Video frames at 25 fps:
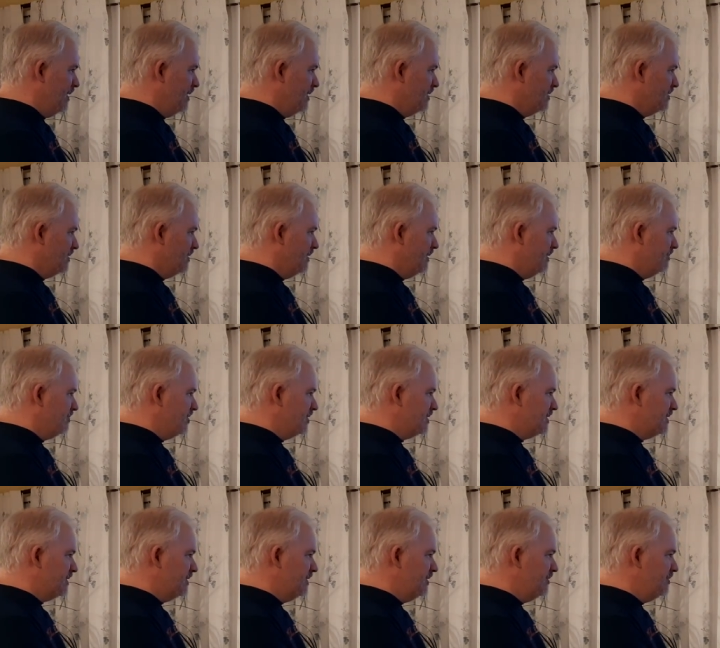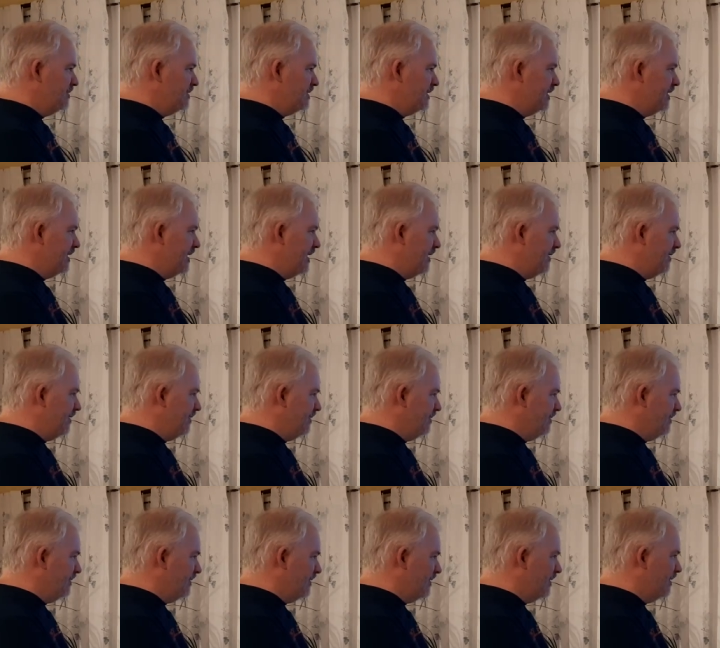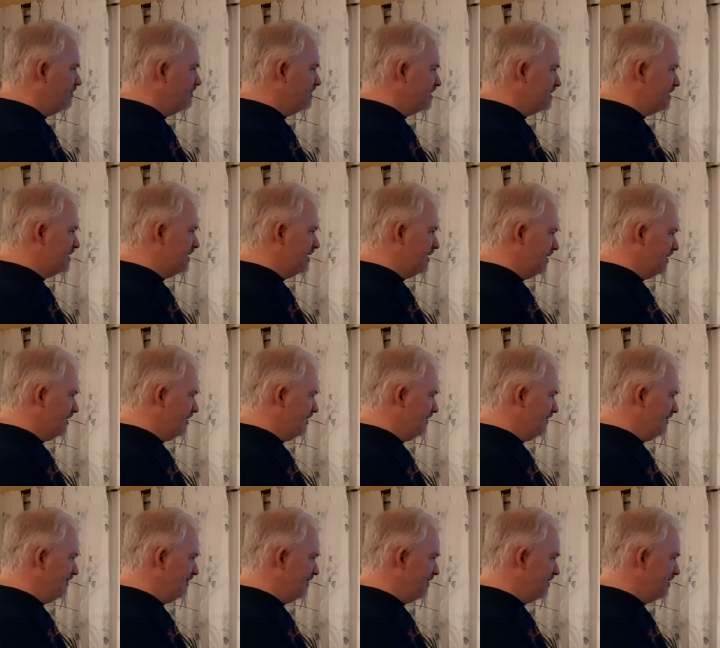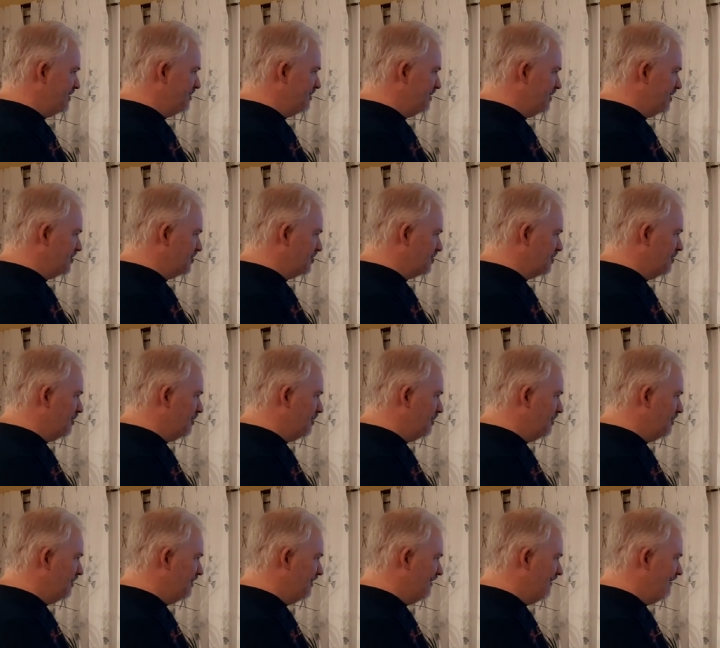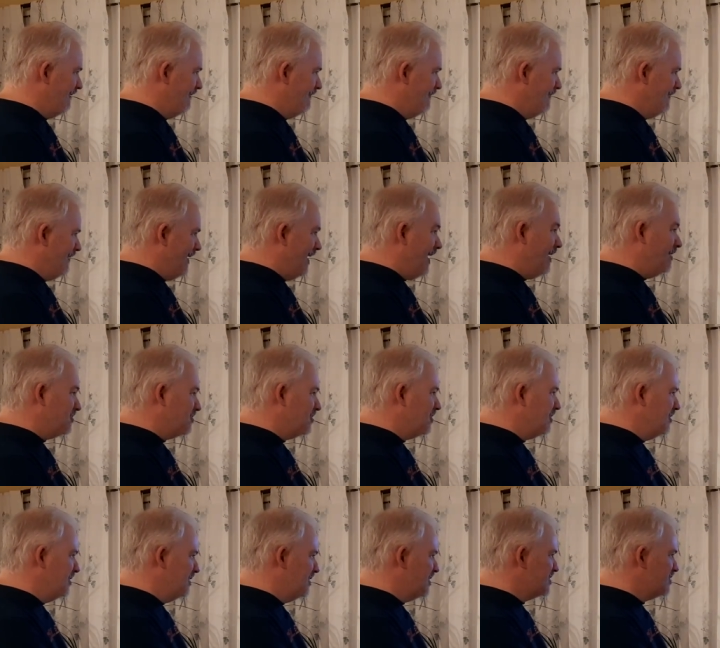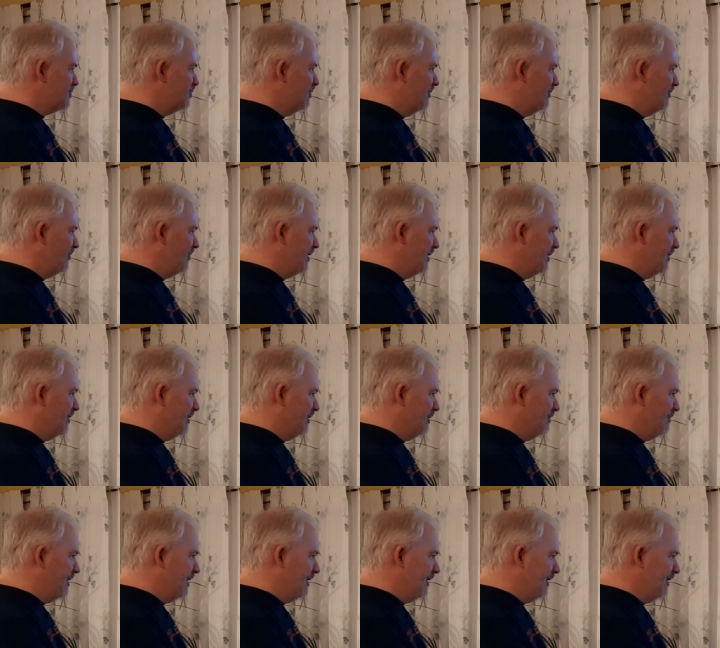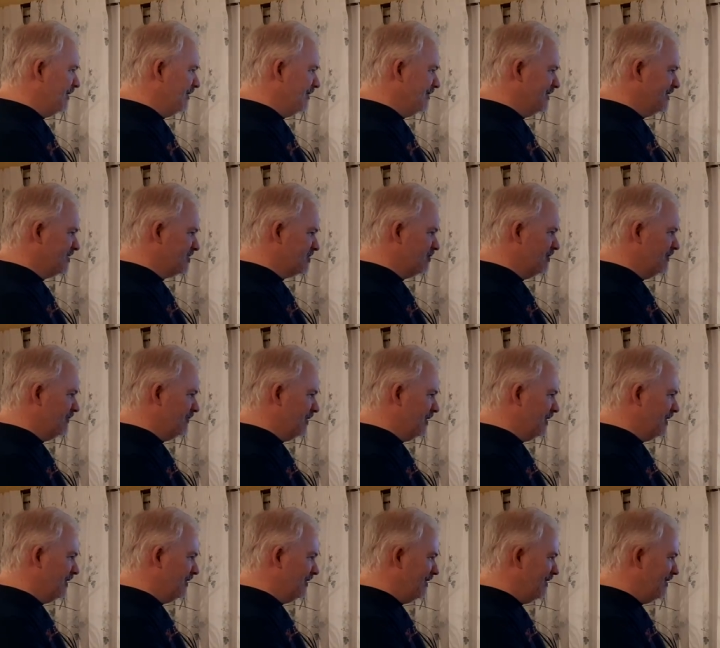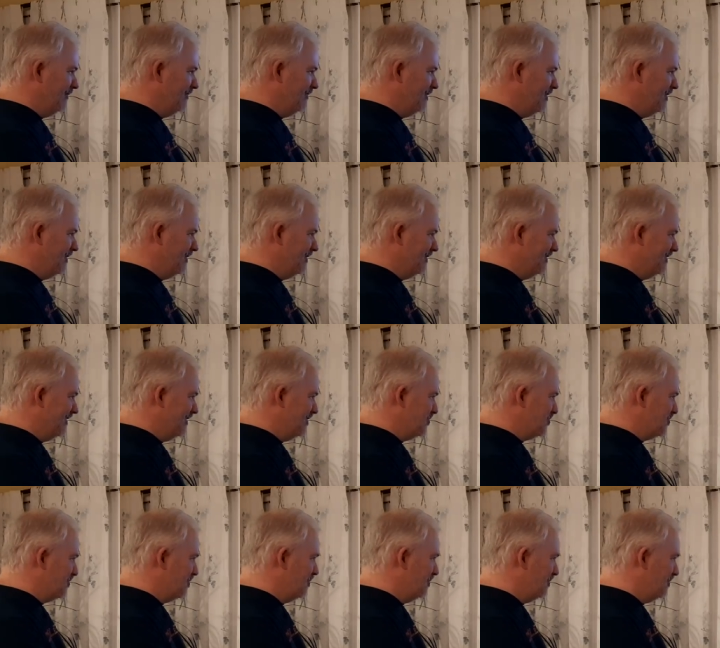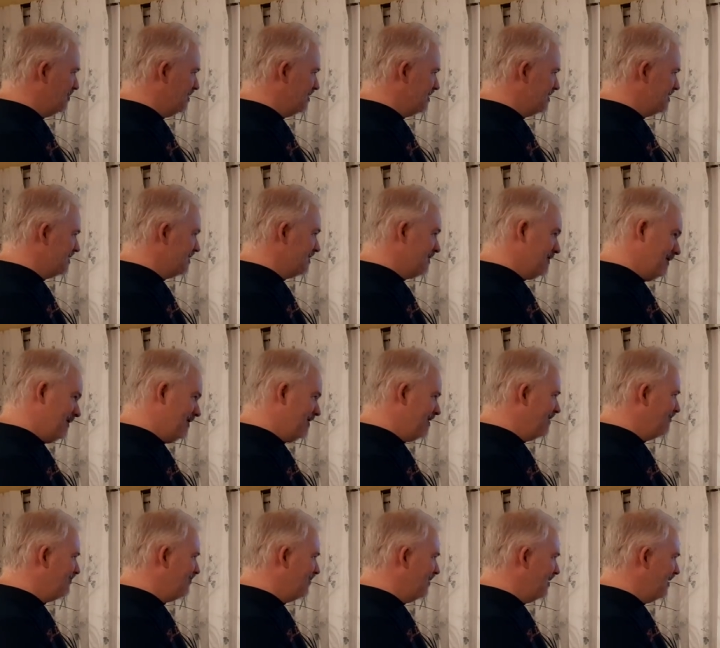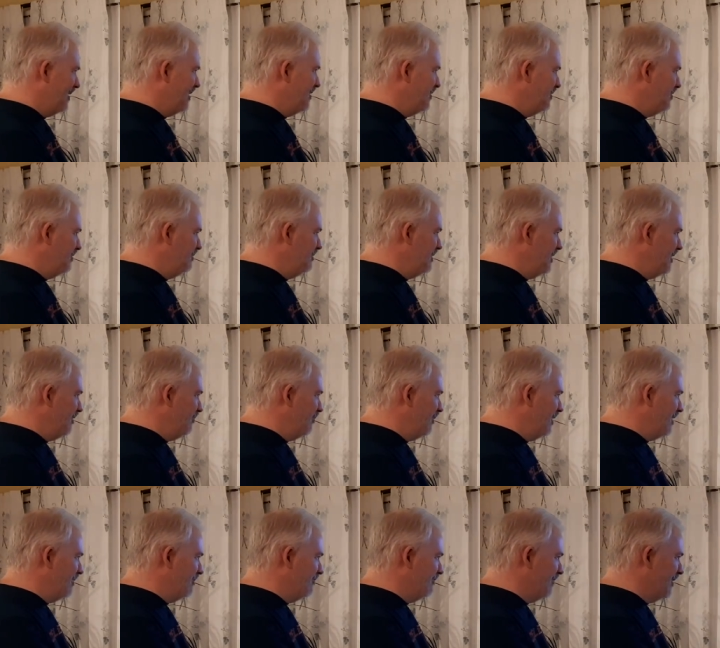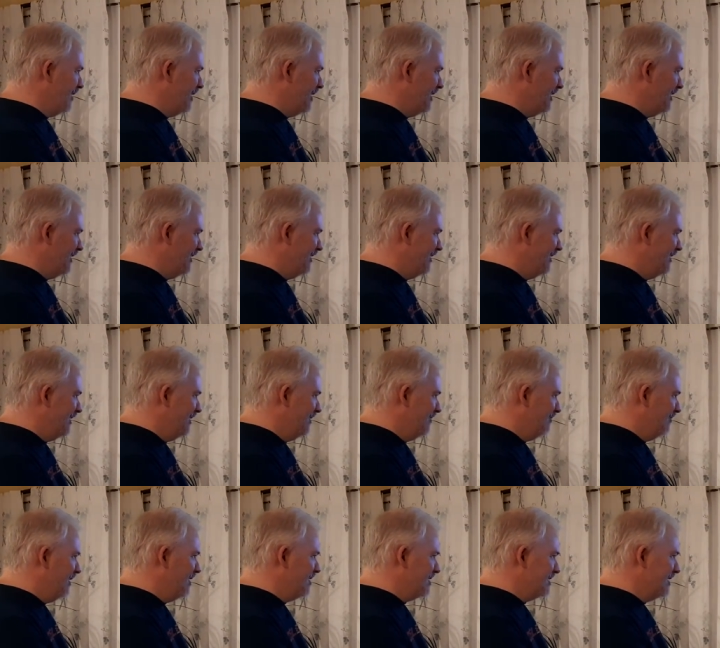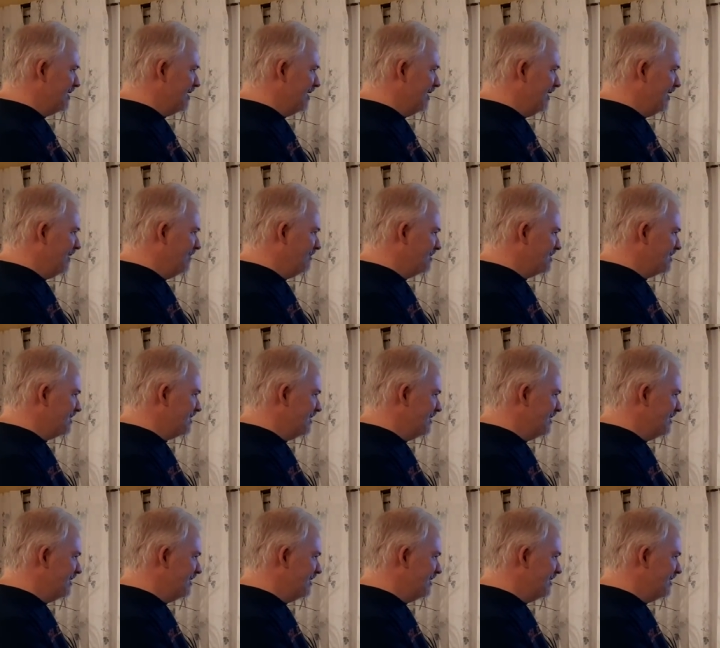So I'm just using that thumbstick to control. I'll show you the swivel here in a minute. The swiveling of the controller is definitely a unique way to play racing games.